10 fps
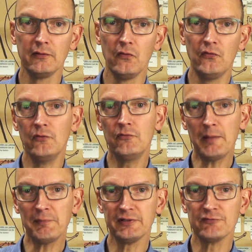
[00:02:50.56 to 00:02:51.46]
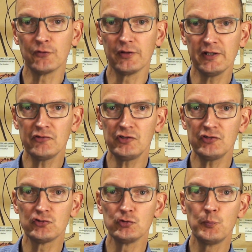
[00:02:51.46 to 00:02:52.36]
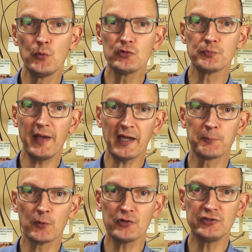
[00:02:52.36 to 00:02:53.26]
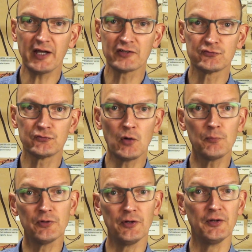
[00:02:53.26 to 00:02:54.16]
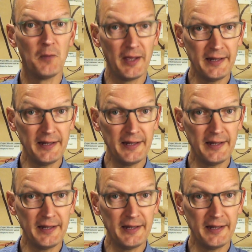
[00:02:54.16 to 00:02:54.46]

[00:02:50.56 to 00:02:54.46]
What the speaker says: The remedy for this is to push back projects from the